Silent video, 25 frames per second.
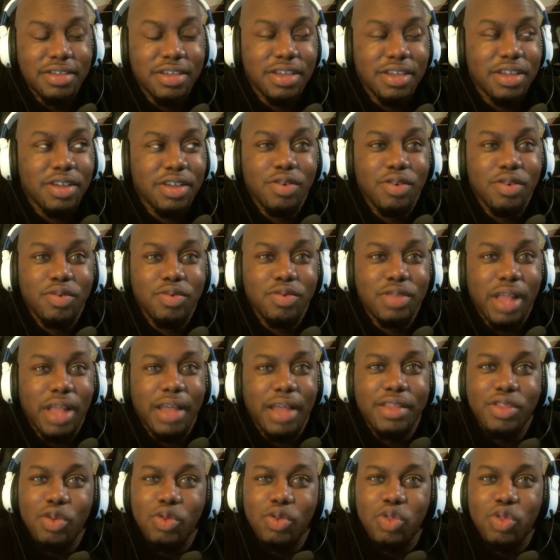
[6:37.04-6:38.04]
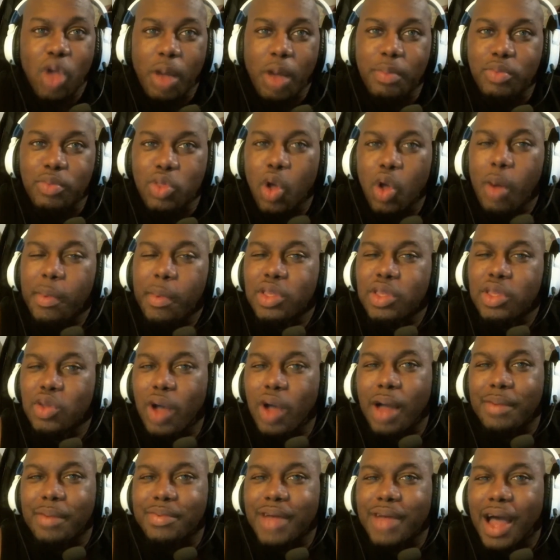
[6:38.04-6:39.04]
Now normally,
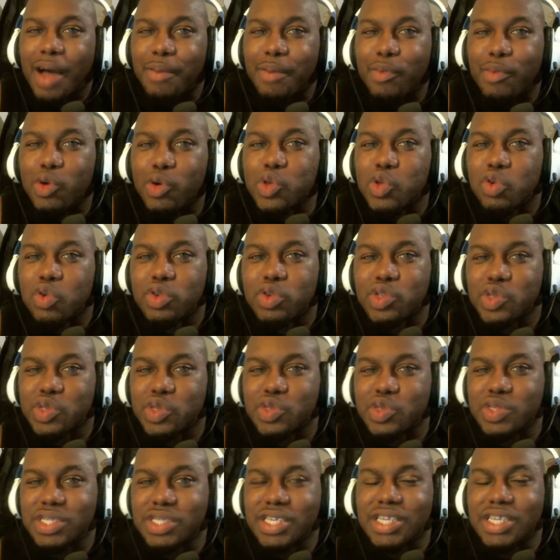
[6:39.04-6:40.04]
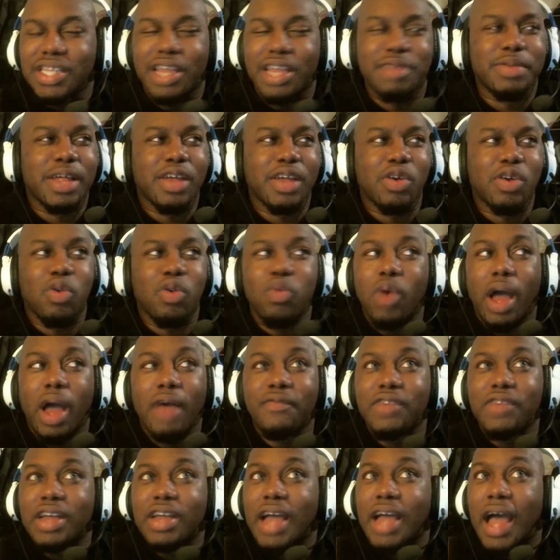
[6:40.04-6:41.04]
how most horror stories you see, they're like, "Oh, I
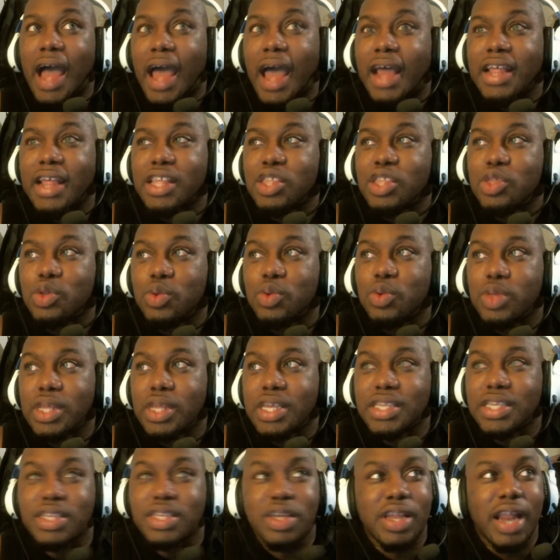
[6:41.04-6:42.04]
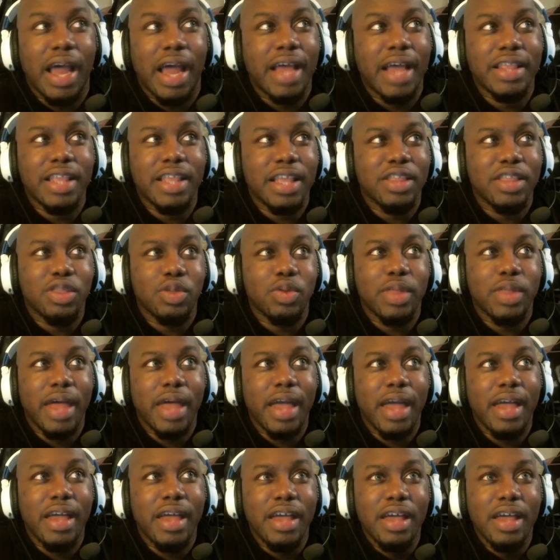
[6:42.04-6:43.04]
forgot, I didn't do this, and I didn't do
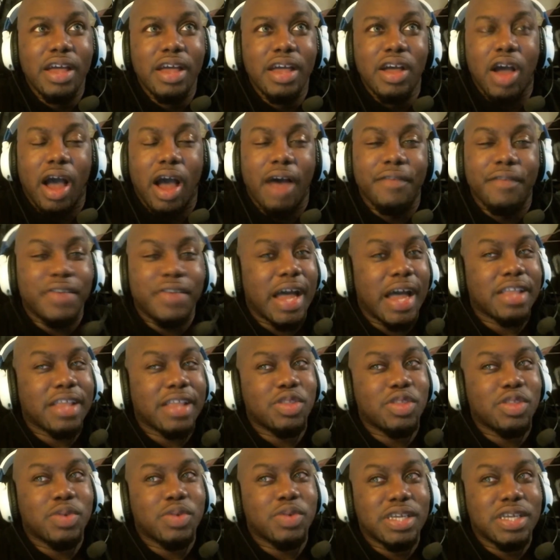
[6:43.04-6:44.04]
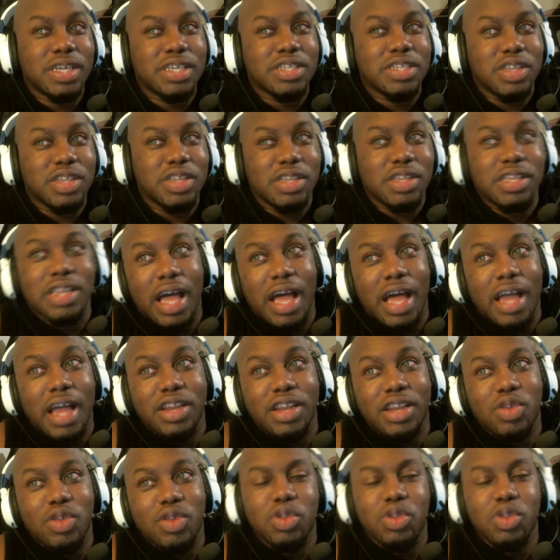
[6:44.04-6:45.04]
that. I forgot to do this. There's a lock
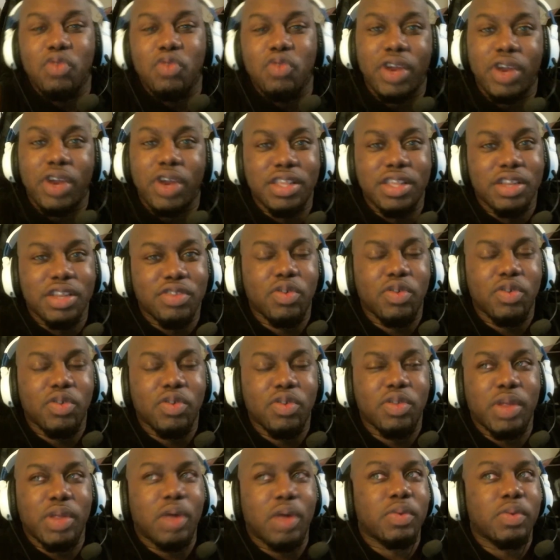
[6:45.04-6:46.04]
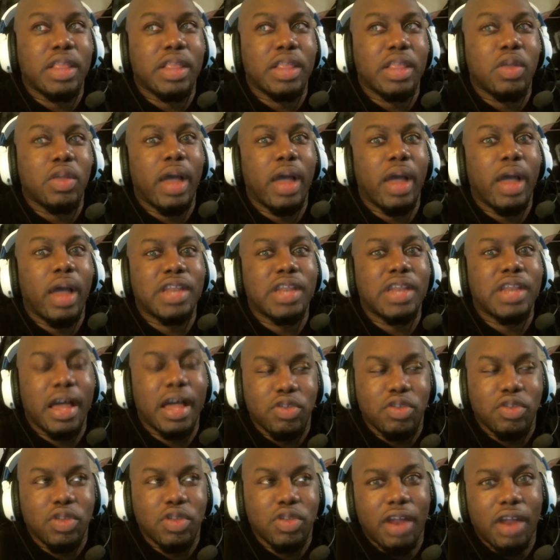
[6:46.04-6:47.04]
in the door. You run into the door that don't have a lock.
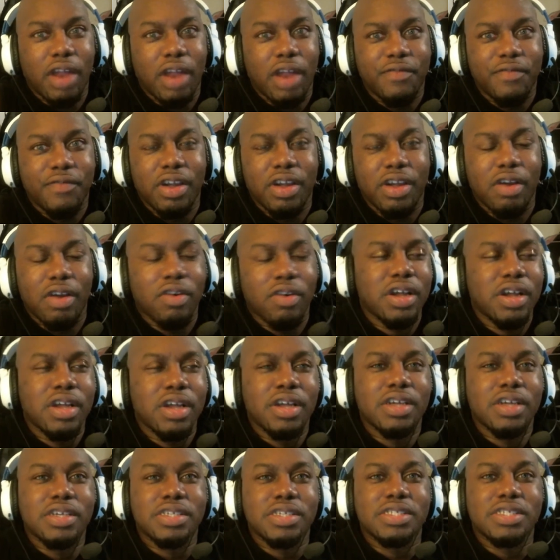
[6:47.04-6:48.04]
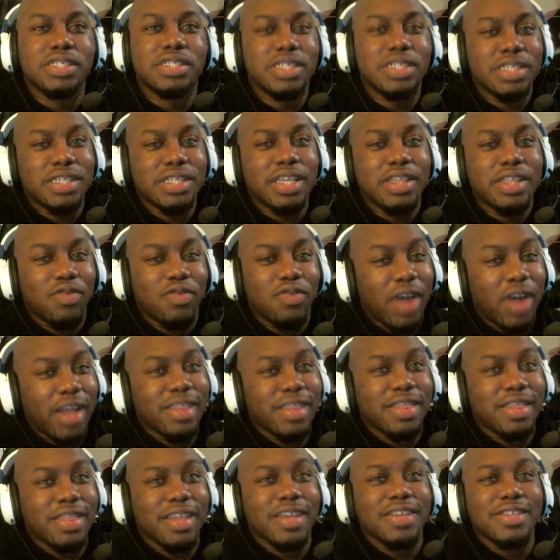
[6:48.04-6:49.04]
You gotta figure out." She did the right
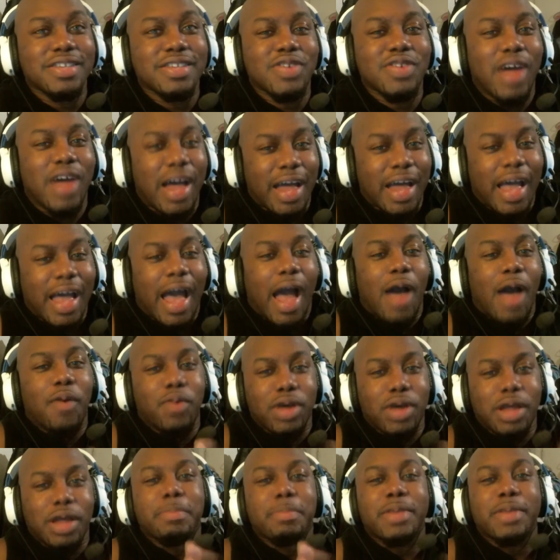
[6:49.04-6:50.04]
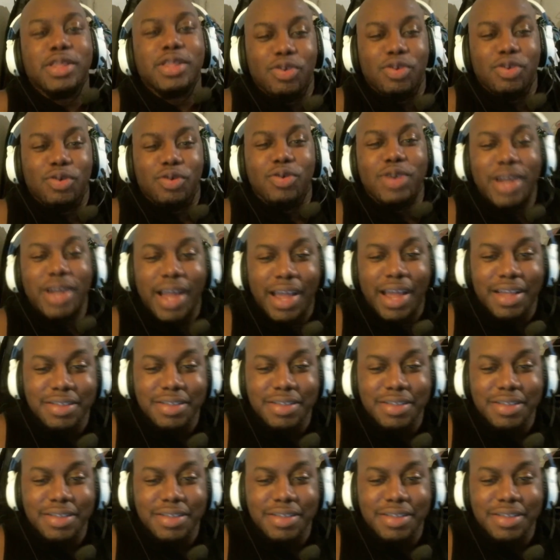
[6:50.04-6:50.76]
thing, so I would commend her on that.